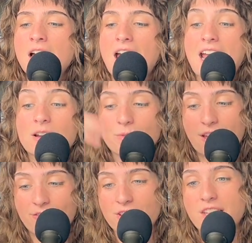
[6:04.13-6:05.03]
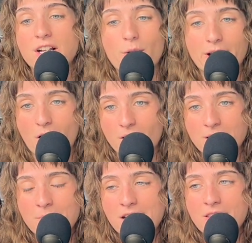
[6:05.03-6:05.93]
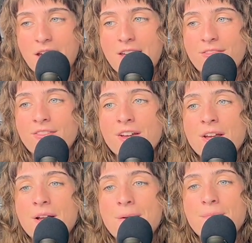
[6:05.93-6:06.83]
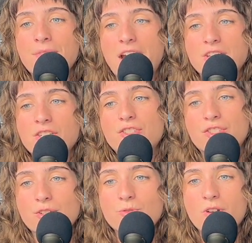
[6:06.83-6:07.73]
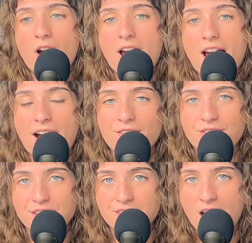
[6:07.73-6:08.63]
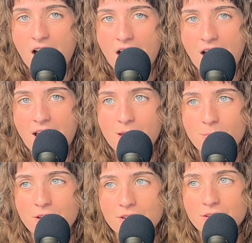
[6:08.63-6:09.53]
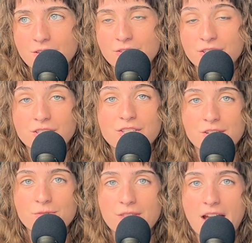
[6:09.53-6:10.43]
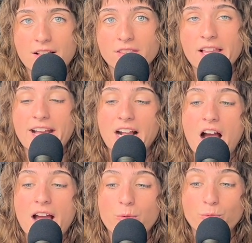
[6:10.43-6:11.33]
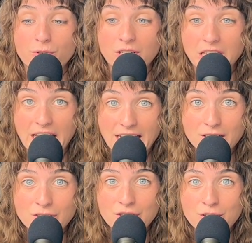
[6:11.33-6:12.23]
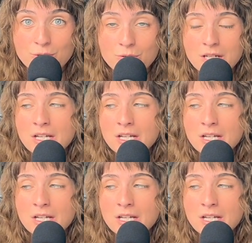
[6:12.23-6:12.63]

and with everything going on in my life. I just do not have the time to do that like I would like to.